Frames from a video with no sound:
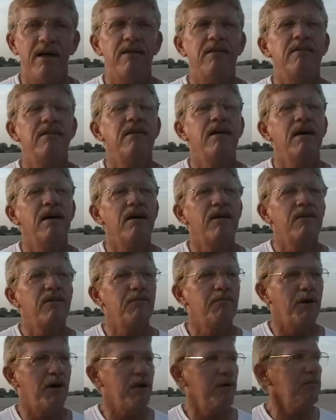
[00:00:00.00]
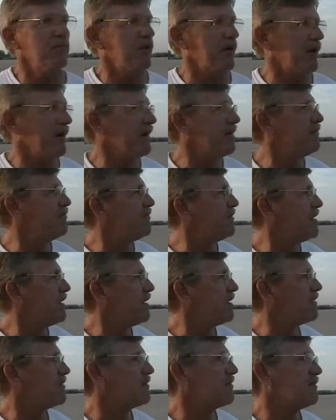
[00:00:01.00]
And the bottom line
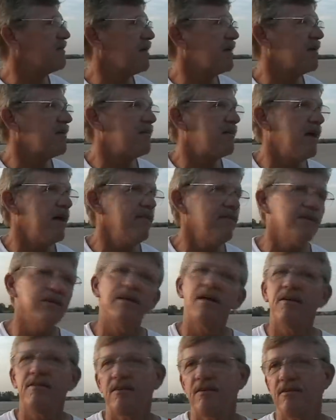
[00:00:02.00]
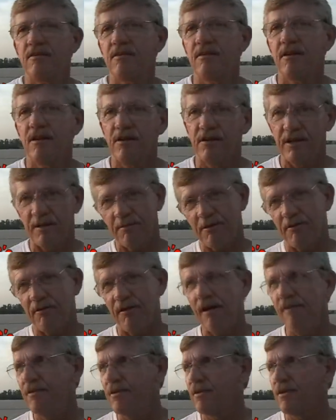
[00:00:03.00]
is that David does his little
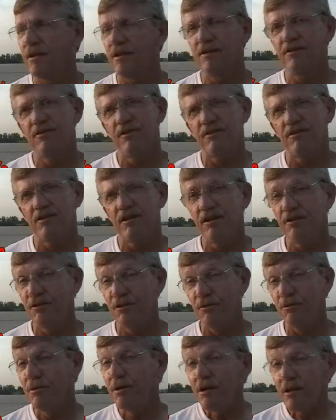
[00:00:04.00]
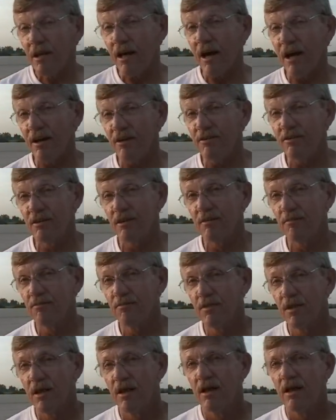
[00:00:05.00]
demographic thing. He says, Keith, you realize
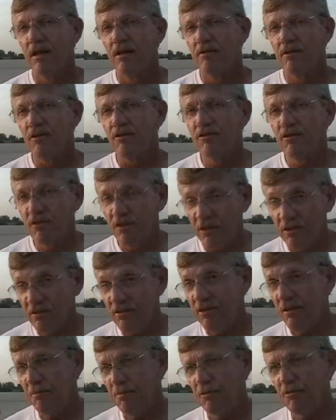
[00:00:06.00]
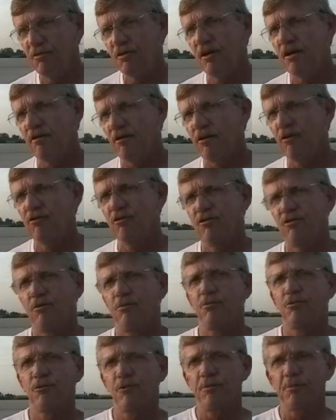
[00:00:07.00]
that 60% of our
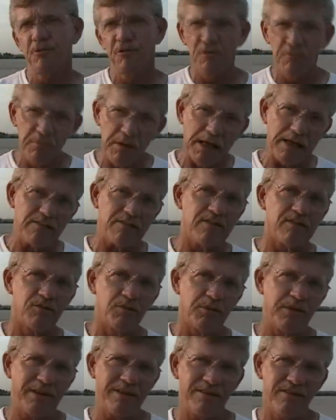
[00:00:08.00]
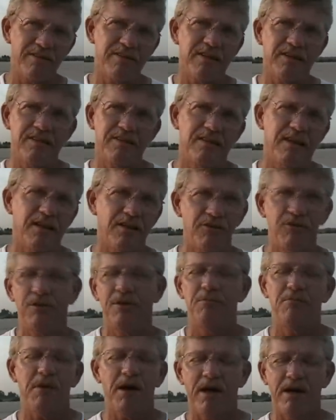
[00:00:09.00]
subscription base is within
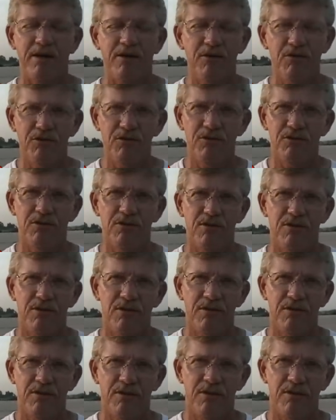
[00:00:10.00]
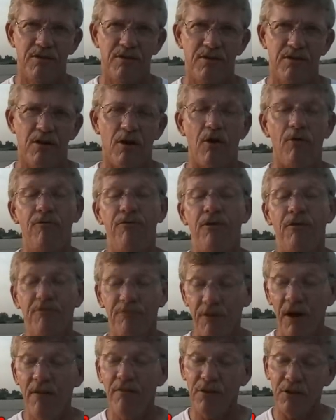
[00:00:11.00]
600 miles or
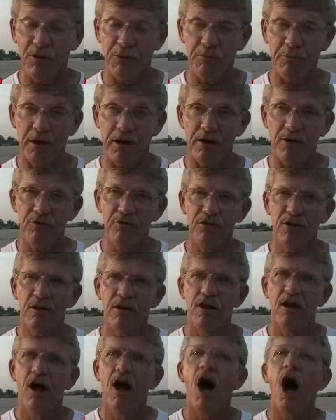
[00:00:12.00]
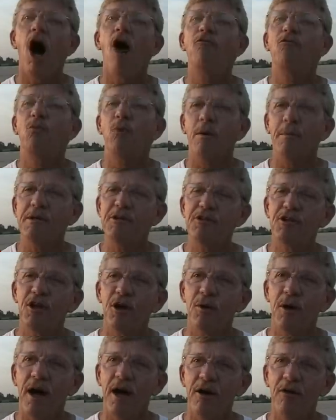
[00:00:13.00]
500 miles of Wilmington,
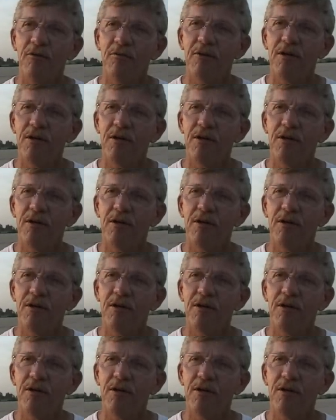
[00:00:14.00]
Ohio.